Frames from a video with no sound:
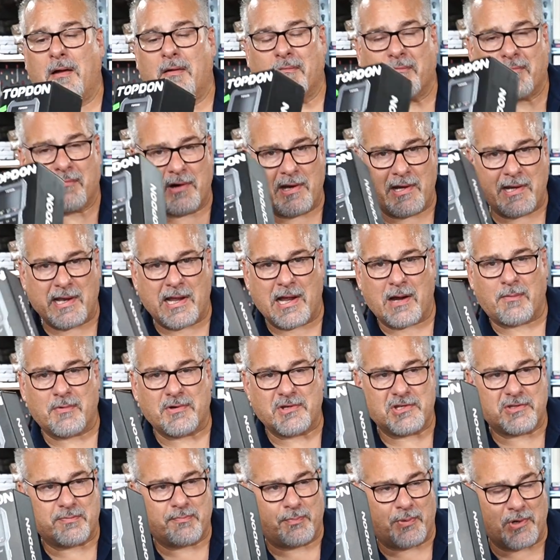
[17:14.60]
right now we're
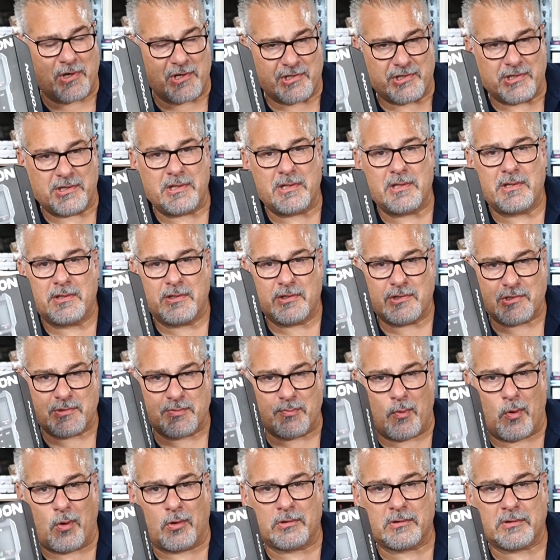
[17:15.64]
just pushing the
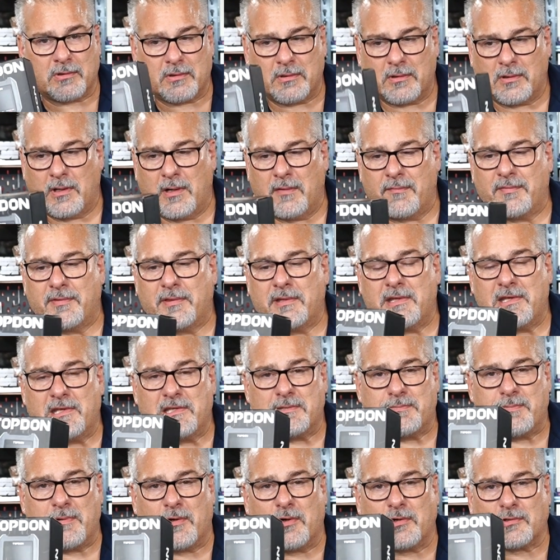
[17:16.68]
smaller of
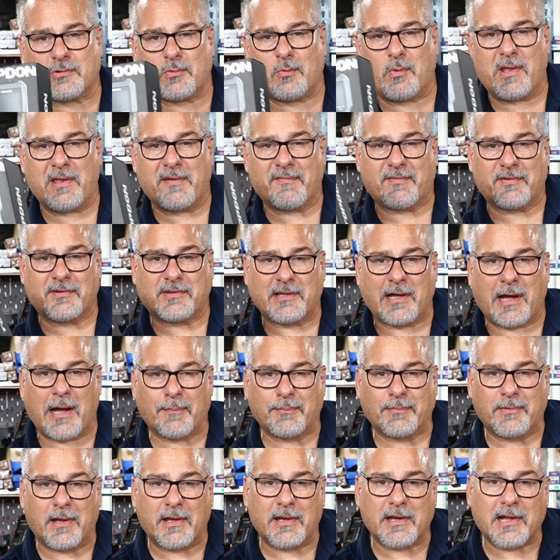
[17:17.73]
these because we're waiting for
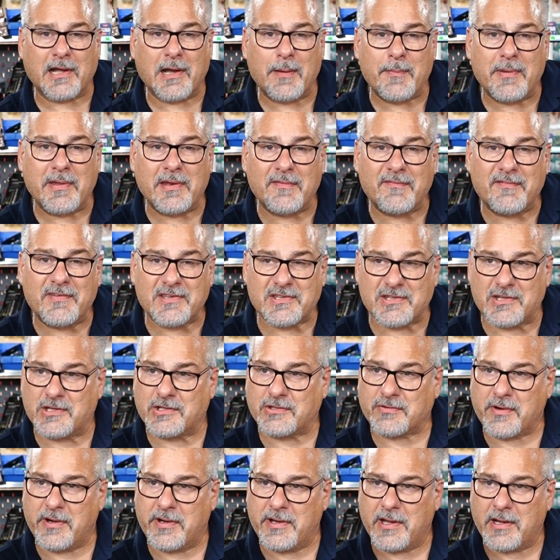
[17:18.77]
Top Don to come in and visit
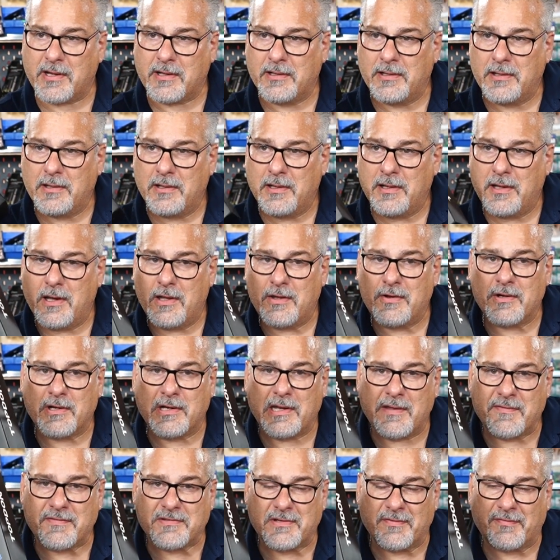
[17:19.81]
us, right, Nick? Yes. And they're
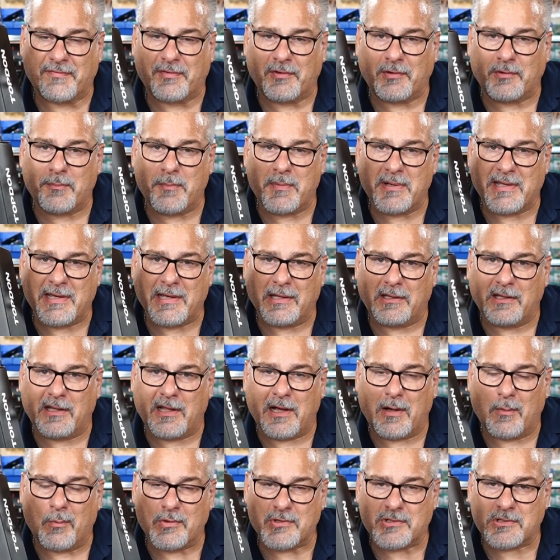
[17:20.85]
gonna give us the full McGill
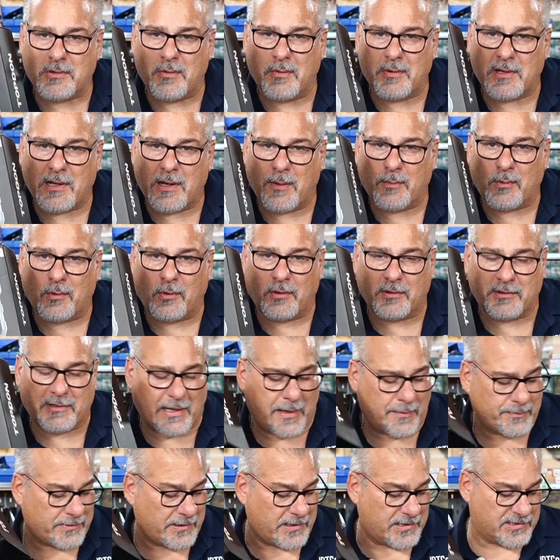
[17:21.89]
on what's going on with all the
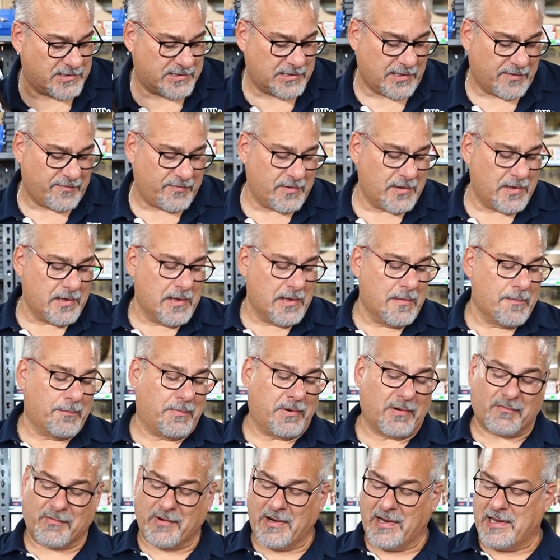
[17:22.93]
Top Don stuff.
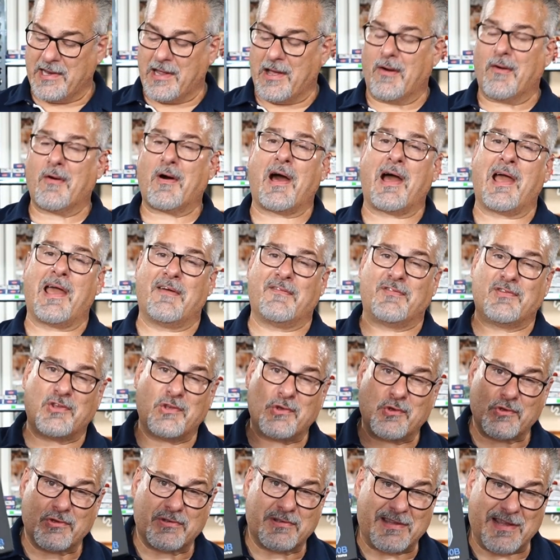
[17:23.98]
But right now I have
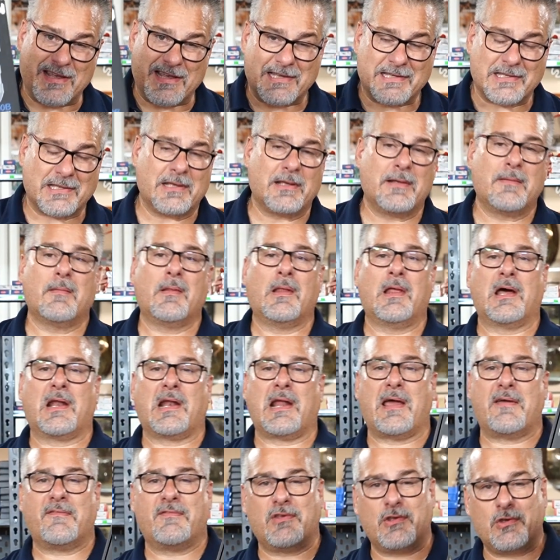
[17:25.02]
used this and
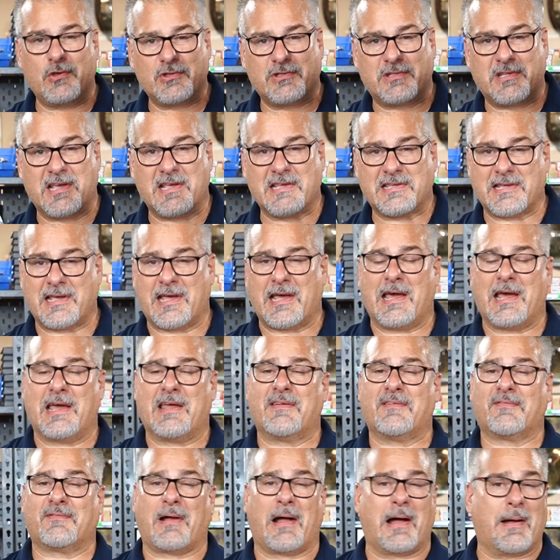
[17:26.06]
I have used this
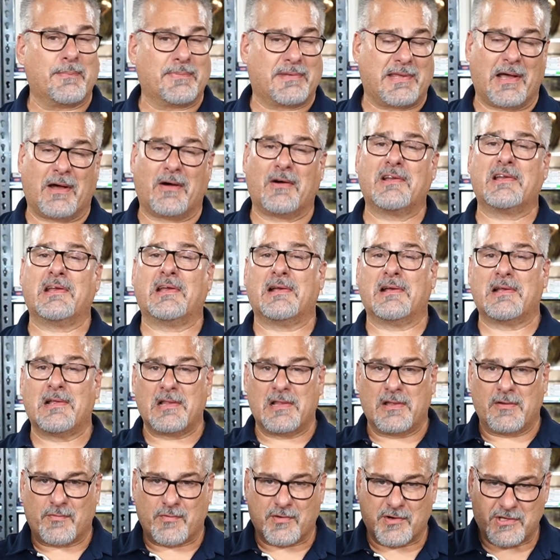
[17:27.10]
and I'm telling you,
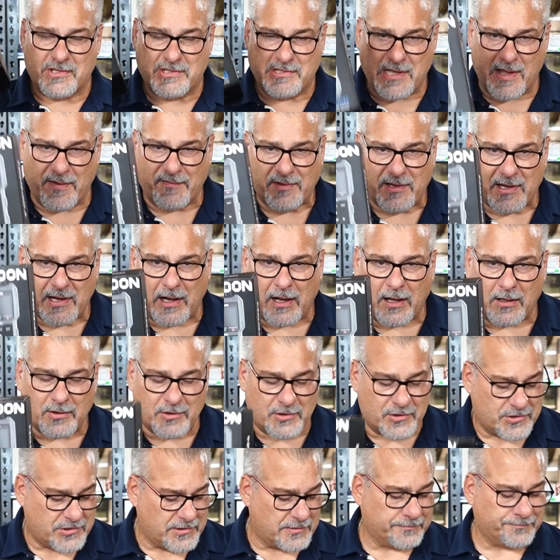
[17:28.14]
for
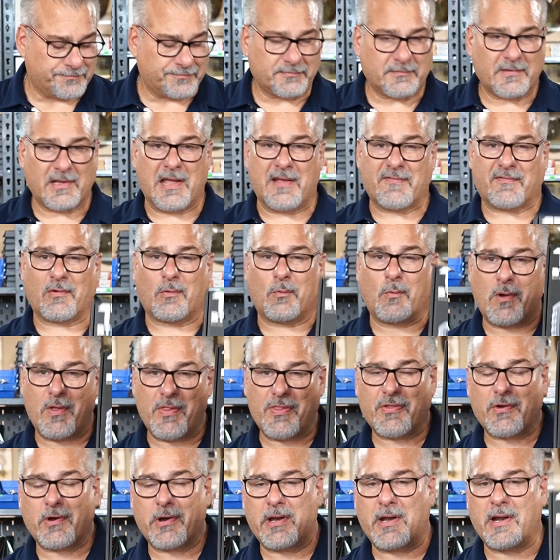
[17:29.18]
$70 and for
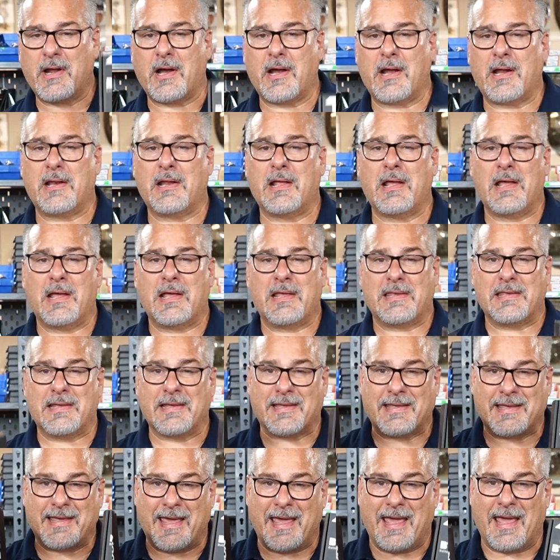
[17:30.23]
$139, you
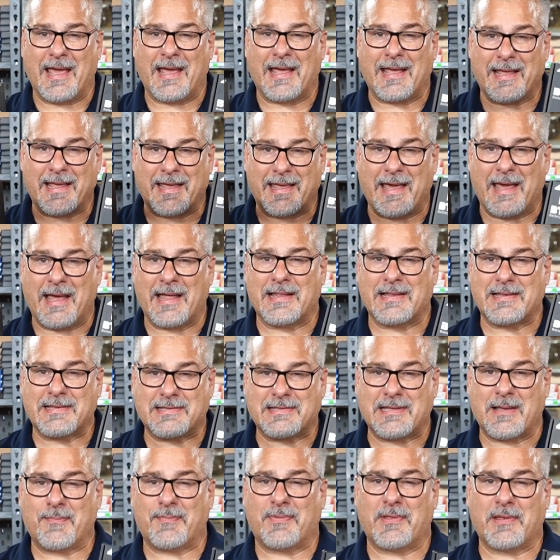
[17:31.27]
can't get
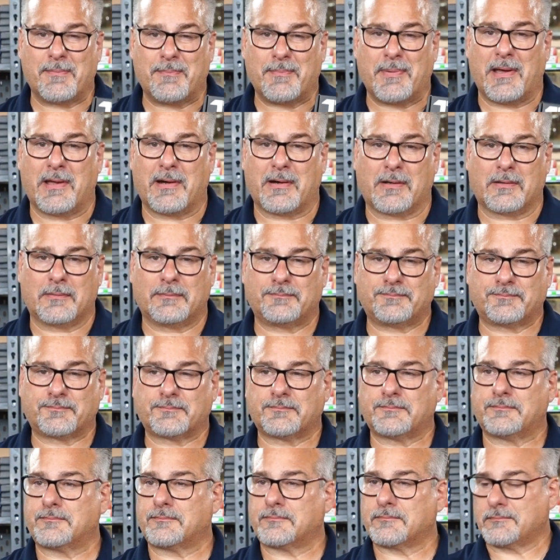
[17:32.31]
something better.
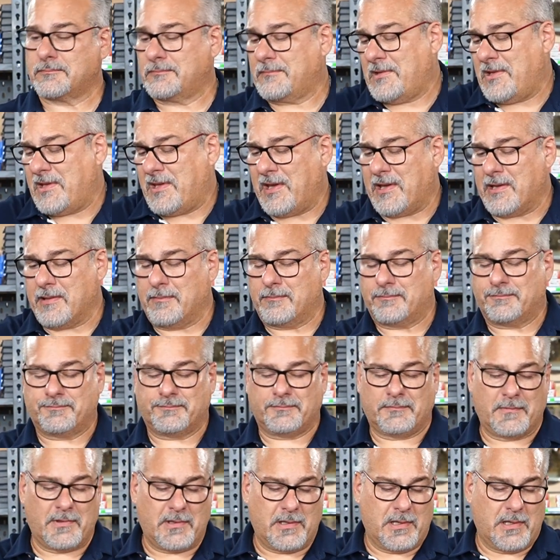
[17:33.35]
You can't.
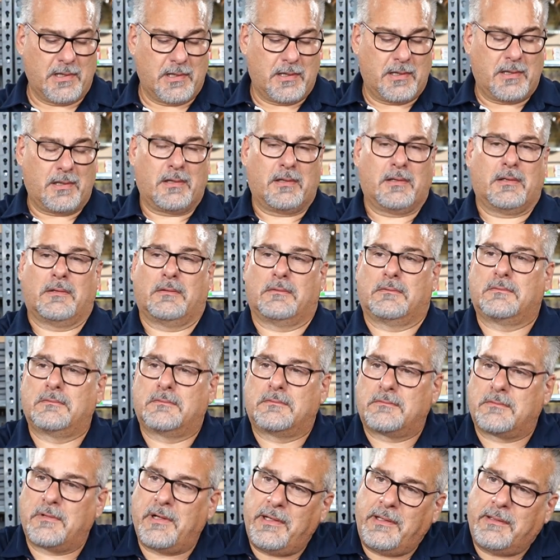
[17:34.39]

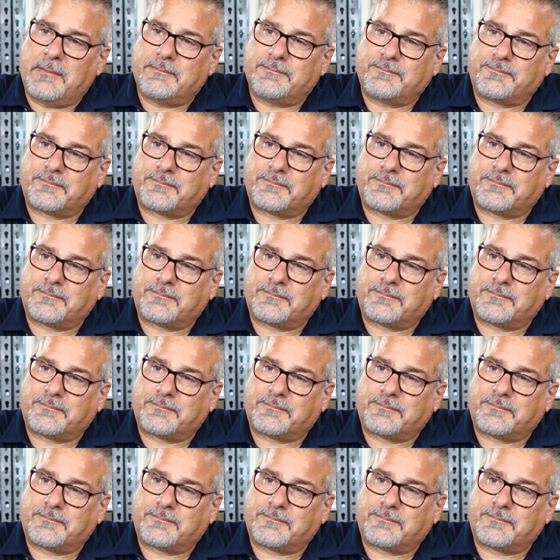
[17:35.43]
Right?